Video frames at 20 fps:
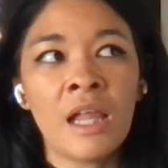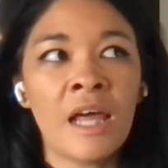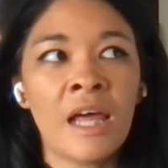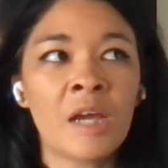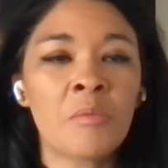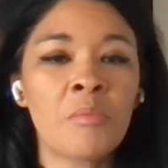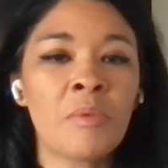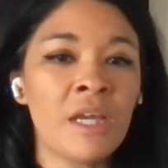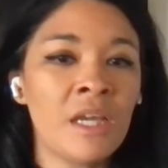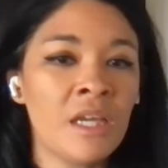
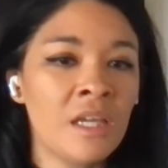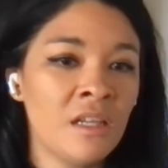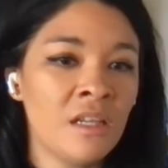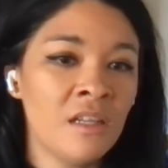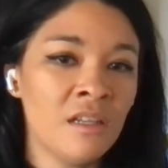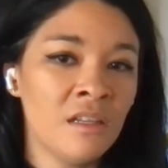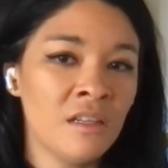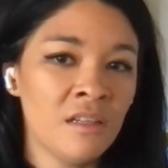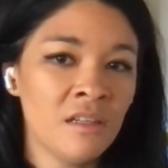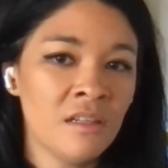being
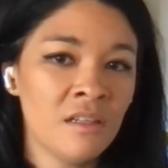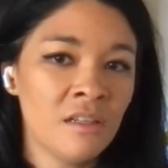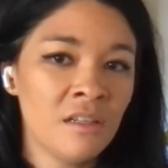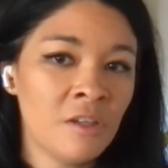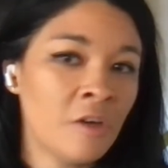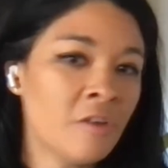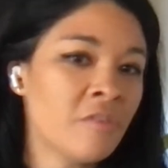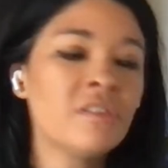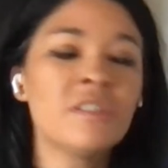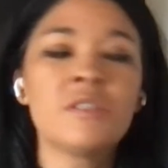in an
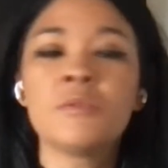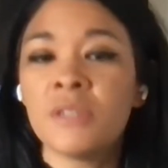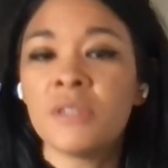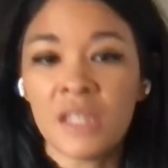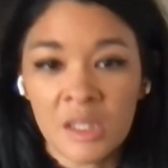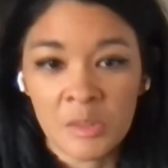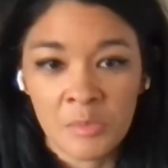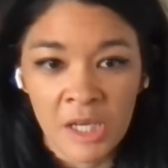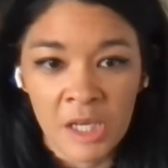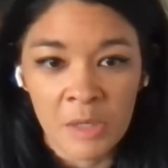office with
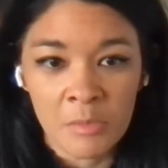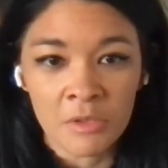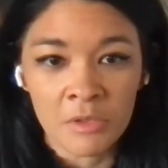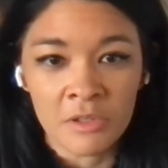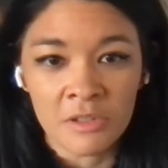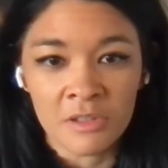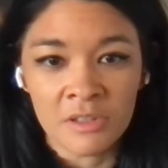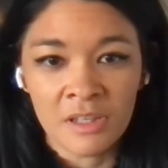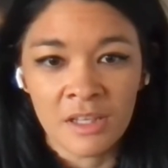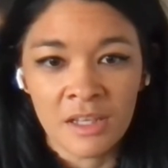other
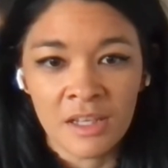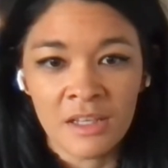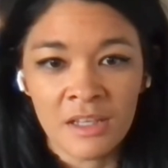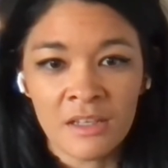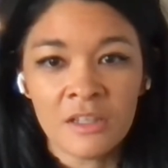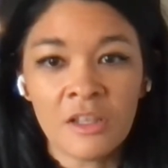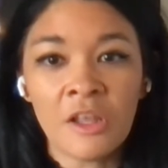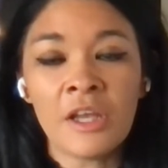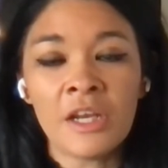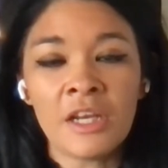people
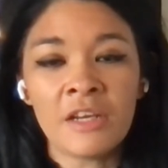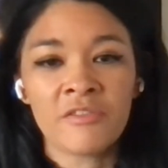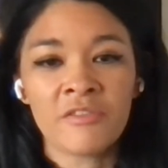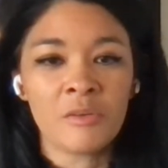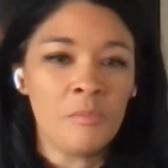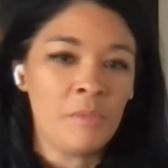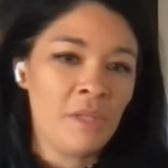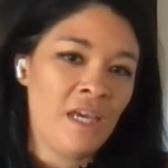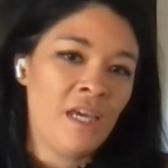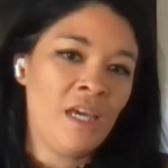and learning
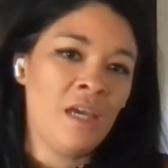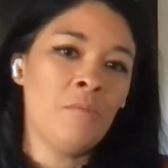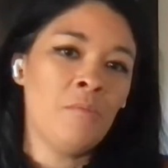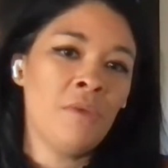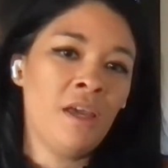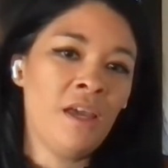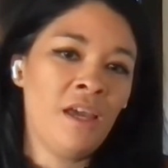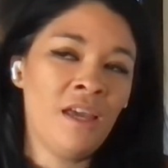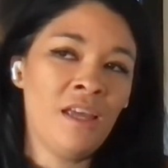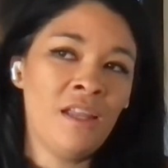from them
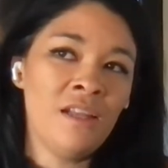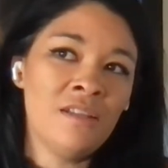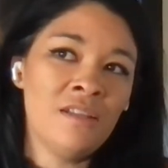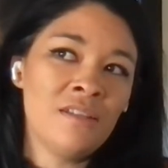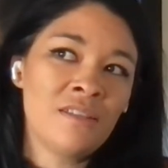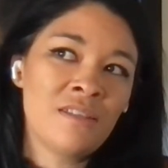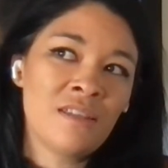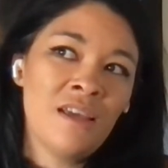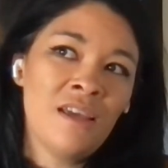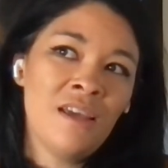and,
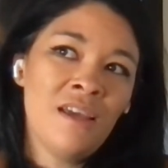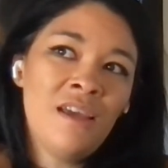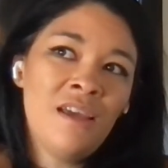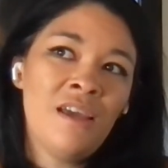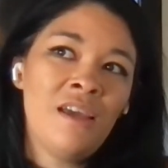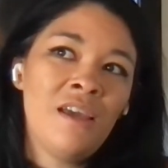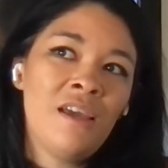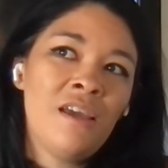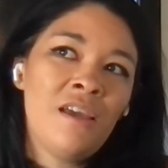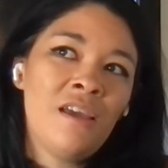
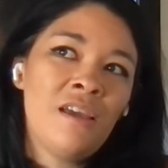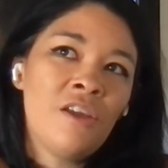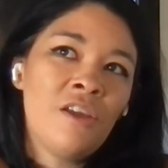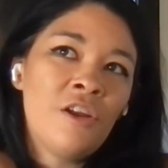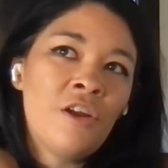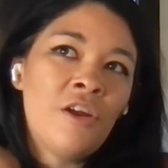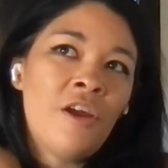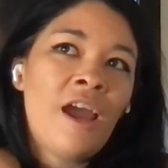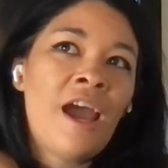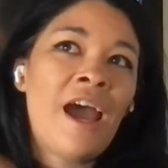
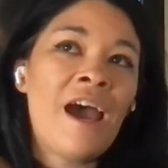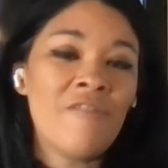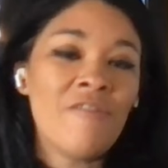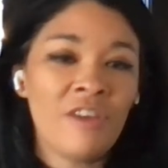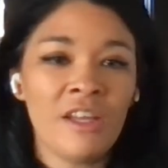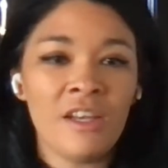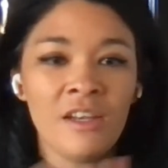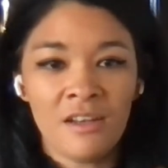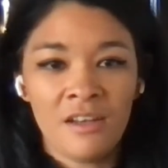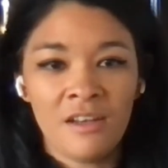
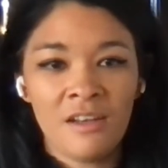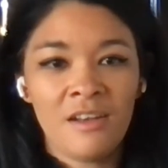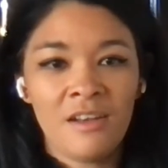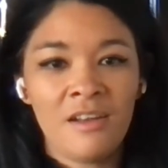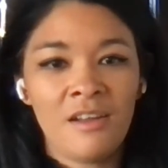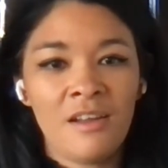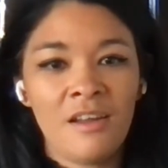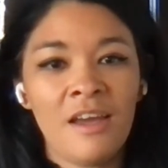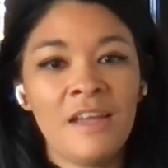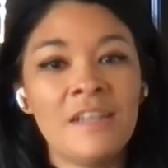having
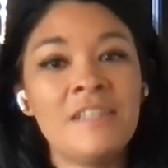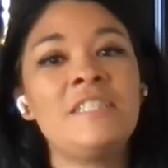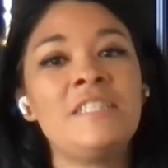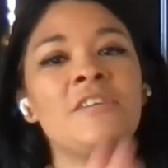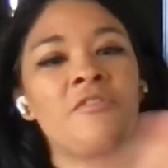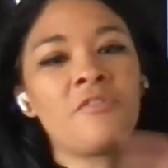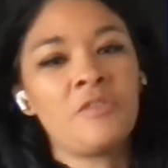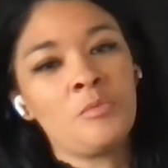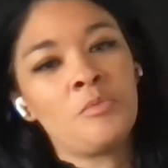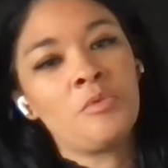a
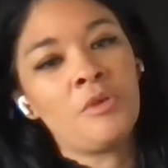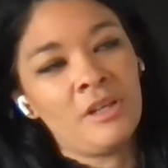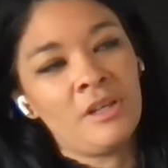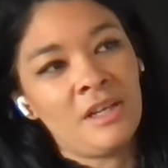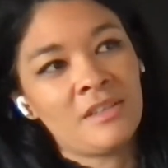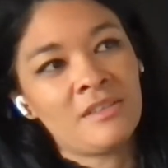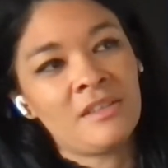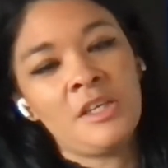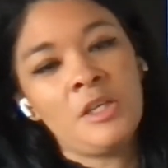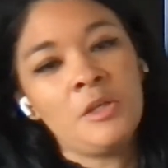different
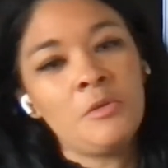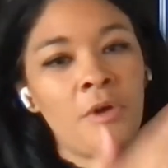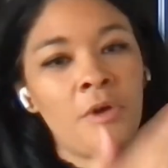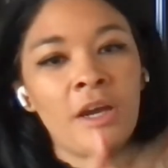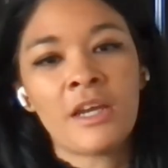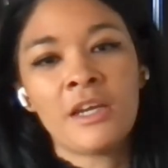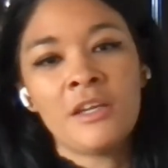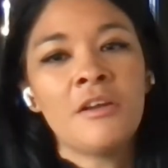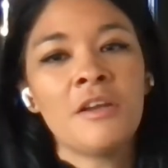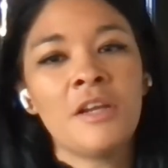product that you're
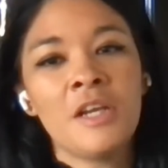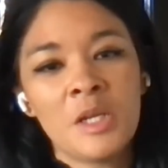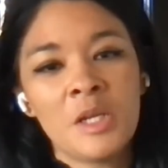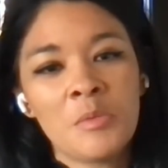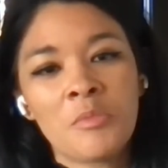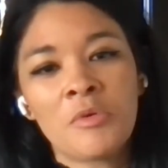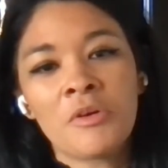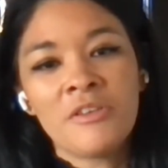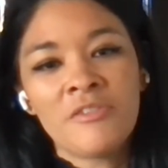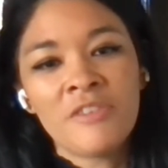working on and
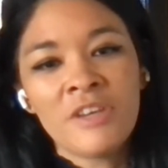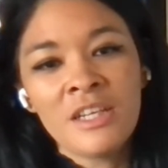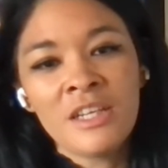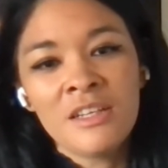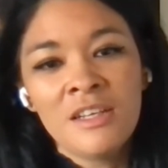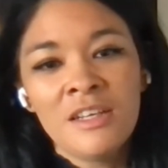improving.